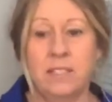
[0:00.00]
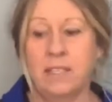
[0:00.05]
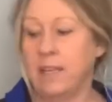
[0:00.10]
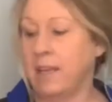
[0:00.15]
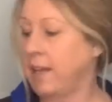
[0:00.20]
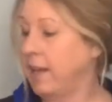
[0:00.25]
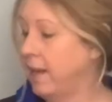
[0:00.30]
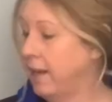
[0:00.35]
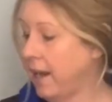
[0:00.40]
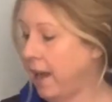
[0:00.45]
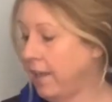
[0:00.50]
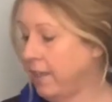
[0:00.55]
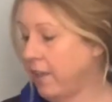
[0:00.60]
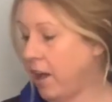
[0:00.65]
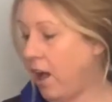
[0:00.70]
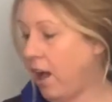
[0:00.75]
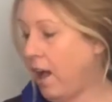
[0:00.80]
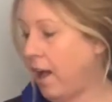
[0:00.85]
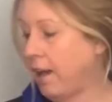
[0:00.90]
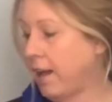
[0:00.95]
And I
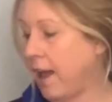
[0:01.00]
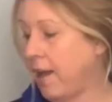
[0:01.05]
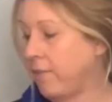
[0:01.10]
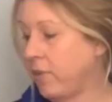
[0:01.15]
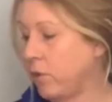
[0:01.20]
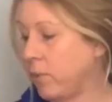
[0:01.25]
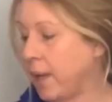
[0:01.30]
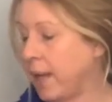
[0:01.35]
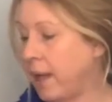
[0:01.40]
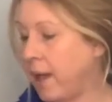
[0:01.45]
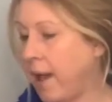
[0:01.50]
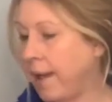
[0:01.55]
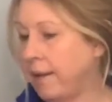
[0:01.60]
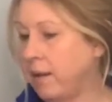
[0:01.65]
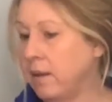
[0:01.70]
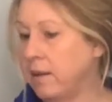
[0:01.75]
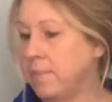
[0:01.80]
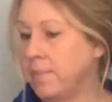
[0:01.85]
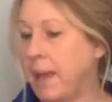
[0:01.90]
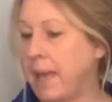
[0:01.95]
thought every week I
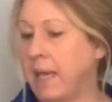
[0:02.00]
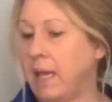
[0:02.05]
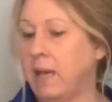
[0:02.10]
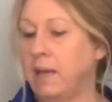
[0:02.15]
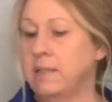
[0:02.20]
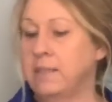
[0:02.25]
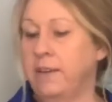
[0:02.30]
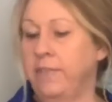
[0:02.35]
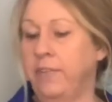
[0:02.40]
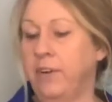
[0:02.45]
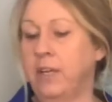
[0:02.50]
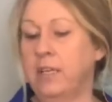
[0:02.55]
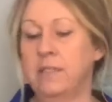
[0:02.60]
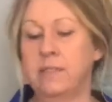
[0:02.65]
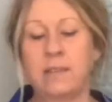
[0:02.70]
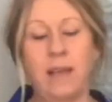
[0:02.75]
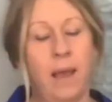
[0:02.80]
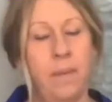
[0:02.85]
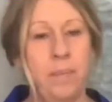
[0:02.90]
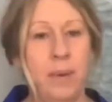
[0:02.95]
could make a different
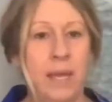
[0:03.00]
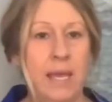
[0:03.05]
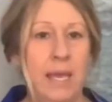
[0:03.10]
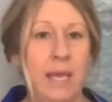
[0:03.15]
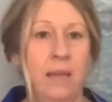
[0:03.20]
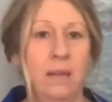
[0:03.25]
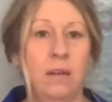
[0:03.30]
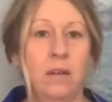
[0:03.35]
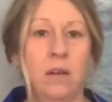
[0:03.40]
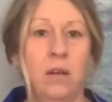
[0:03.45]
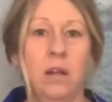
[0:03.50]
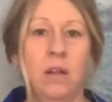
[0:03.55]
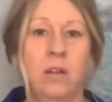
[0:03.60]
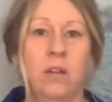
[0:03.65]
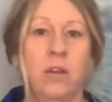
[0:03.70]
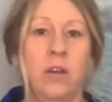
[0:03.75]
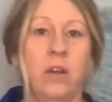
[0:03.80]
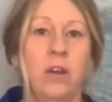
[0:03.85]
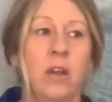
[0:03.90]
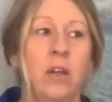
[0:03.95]
type of candle
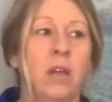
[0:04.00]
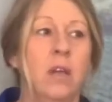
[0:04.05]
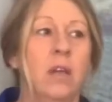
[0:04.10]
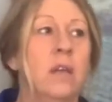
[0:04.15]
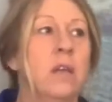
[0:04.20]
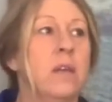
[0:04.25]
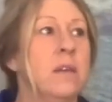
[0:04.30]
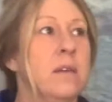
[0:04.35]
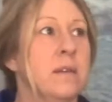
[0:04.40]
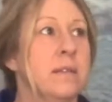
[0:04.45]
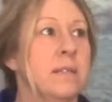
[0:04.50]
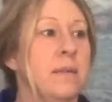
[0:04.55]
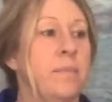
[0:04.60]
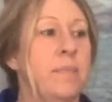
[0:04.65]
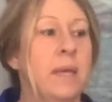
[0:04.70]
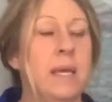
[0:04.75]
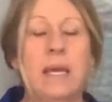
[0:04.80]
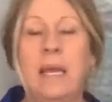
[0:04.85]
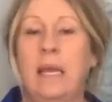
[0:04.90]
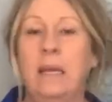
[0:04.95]
or
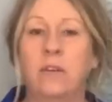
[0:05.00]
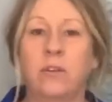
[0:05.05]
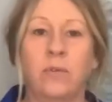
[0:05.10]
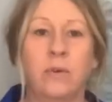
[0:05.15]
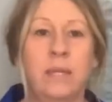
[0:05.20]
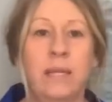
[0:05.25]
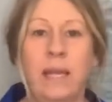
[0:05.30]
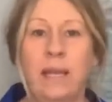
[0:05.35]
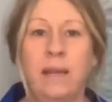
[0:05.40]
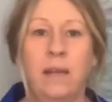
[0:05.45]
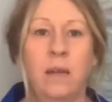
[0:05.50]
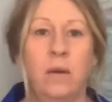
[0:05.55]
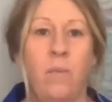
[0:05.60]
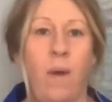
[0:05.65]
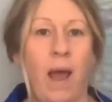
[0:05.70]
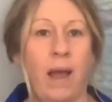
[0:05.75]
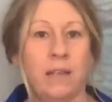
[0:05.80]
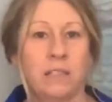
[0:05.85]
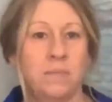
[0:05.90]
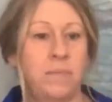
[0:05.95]
something candle related,
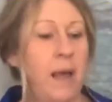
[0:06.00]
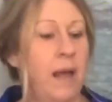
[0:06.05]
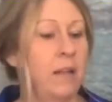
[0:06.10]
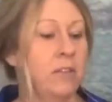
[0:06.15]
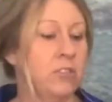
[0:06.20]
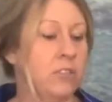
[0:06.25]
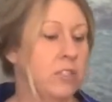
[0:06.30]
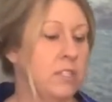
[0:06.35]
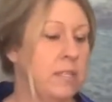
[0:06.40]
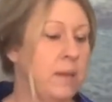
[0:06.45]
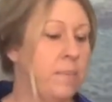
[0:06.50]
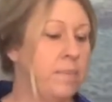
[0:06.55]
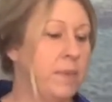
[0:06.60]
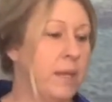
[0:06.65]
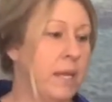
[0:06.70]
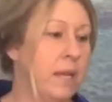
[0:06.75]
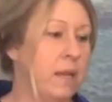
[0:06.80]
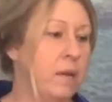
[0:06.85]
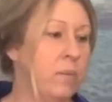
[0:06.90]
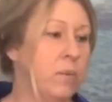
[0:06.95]
wax melt or
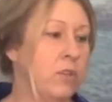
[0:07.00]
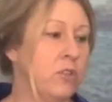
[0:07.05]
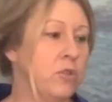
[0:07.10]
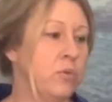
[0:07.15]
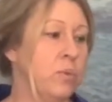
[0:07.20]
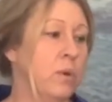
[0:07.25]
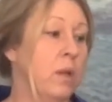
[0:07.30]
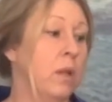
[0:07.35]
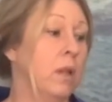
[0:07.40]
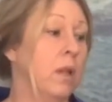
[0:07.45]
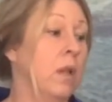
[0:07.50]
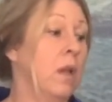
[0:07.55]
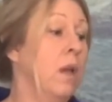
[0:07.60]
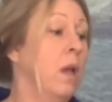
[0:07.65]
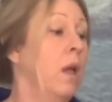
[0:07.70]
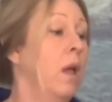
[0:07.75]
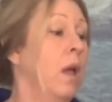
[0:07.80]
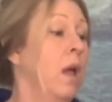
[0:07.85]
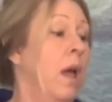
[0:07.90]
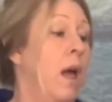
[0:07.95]
something, which will
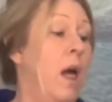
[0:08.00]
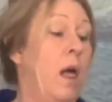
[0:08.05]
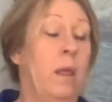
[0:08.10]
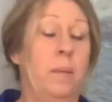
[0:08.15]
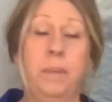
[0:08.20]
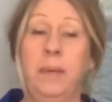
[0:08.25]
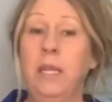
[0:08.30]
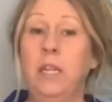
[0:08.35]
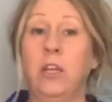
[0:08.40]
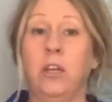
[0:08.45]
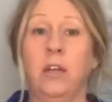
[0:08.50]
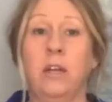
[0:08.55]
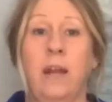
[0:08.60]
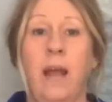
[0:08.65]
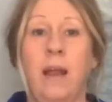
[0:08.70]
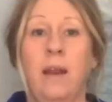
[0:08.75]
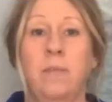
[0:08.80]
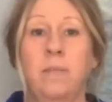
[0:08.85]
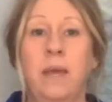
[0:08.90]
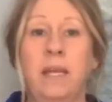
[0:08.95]
help me learn how
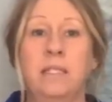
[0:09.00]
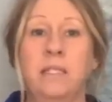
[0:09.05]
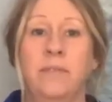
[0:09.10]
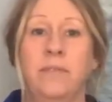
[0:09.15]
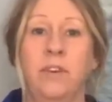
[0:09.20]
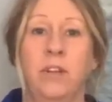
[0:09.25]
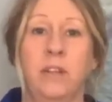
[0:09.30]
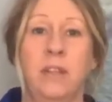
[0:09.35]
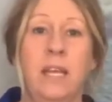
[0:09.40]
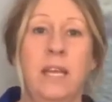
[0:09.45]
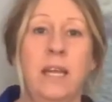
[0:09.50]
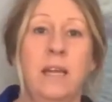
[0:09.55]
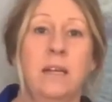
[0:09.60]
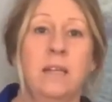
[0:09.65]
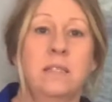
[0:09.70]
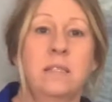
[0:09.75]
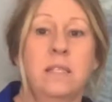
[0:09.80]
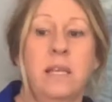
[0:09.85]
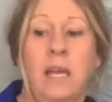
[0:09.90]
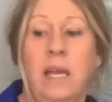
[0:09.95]
to make different
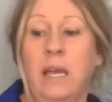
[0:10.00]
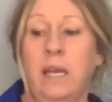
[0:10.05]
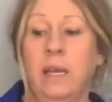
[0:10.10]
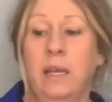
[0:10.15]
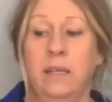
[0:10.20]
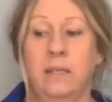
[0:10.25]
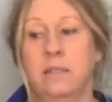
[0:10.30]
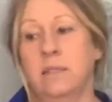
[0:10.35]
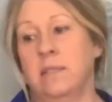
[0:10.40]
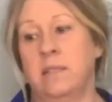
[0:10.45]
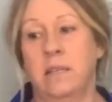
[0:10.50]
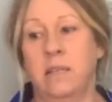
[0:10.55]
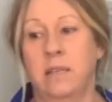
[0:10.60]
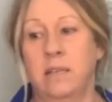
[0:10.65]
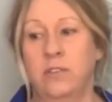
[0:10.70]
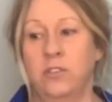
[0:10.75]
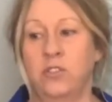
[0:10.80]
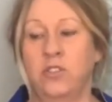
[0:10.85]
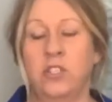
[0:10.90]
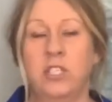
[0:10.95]
things and
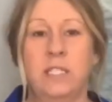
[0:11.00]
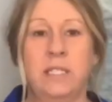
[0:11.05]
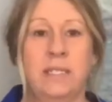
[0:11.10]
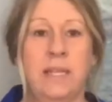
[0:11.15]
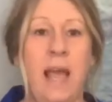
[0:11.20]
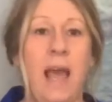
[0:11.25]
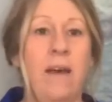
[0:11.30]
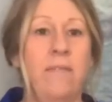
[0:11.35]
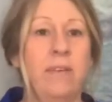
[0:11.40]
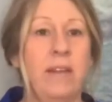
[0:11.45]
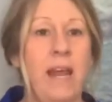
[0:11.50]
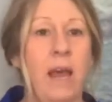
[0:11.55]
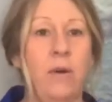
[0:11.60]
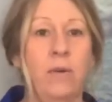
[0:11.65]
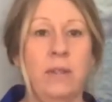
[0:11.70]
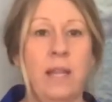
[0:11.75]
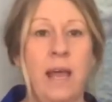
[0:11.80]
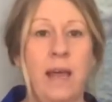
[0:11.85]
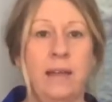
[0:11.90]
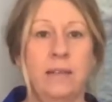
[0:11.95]
just have an
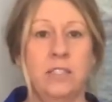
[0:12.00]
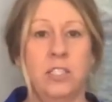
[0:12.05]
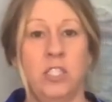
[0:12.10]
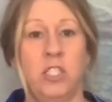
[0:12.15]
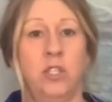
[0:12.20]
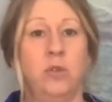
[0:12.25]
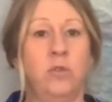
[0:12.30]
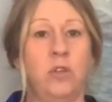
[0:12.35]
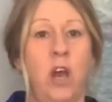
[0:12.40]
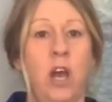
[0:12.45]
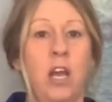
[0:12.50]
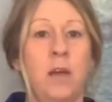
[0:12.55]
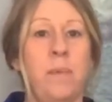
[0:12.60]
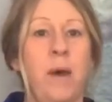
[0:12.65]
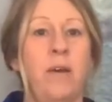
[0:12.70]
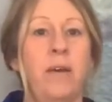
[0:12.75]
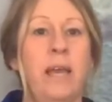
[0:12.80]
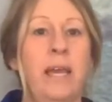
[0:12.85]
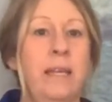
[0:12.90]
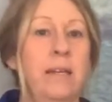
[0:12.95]
outlet to talk
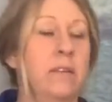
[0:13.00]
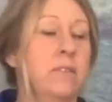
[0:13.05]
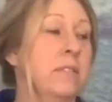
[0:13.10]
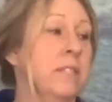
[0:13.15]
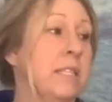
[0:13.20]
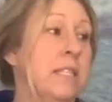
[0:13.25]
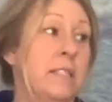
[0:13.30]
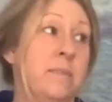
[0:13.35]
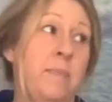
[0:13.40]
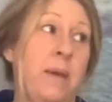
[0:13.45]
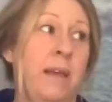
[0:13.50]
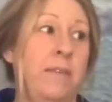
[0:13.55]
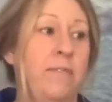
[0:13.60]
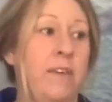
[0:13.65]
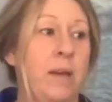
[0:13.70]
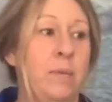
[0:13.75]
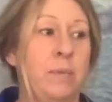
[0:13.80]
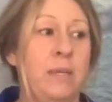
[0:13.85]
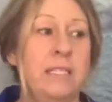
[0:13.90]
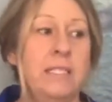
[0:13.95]
about candles, because my
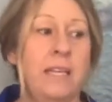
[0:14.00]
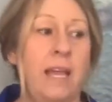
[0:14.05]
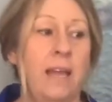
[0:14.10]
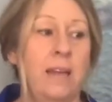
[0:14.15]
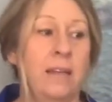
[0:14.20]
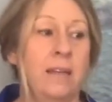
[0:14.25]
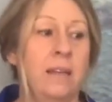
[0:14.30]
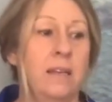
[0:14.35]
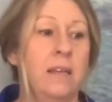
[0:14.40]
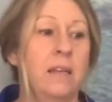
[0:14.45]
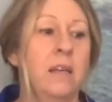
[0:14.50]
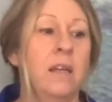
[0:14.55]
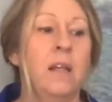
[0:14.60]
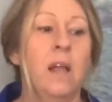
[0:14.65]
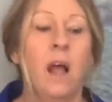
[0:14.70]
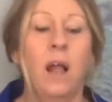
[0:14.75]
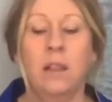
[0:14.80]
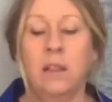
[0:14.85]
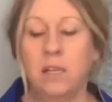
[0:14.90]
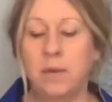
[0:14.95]
family's getting
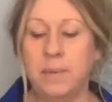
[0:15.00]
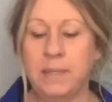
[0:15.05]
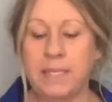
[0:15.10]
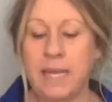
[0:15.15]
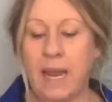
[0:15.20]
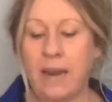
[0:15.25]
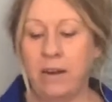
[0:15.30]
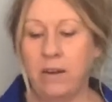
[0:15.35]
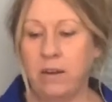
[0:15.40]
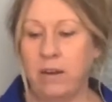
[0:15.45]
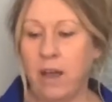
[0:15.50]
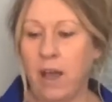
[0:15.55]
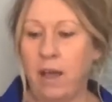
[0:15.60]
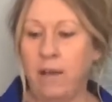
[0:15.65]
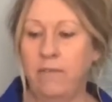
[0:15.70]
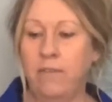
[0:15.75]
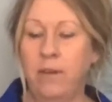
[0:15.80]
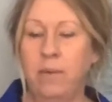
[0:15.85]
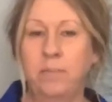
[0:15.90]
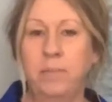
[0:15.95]
a little bit tired
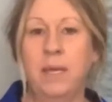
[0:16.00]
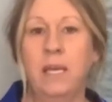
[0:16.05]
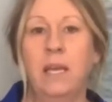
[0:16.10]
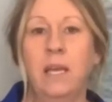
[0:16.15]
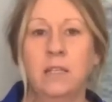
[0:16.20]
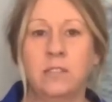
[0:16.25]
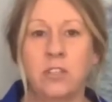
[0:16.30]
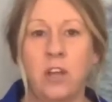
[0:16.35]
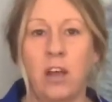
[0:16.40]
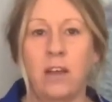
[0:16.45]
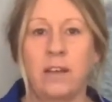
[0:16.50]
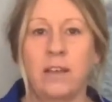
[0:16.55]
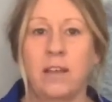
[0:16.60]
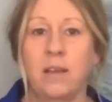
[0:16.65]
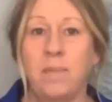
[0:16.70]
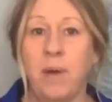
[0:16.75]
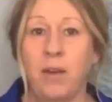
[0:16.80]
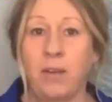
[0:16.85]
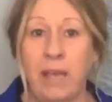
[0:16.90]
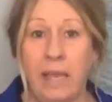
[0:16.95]
of me talking
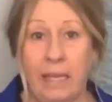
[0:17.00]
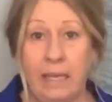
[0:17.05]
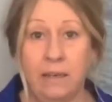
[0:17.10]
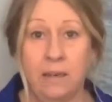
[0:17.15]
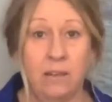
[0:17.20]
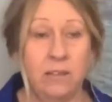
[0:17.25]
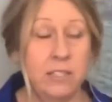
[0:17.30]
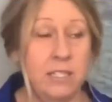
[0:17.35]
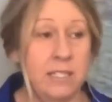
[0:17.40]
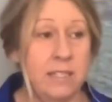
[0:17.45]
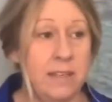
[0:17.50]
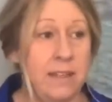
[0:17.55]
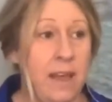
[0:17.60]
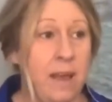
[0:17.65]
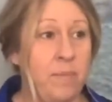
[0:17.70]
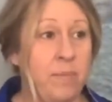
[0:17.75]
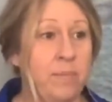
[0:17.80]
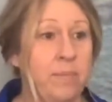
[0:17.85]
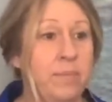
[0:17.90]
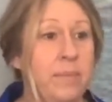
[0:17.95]
about candles to
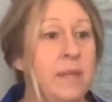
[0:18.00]
them.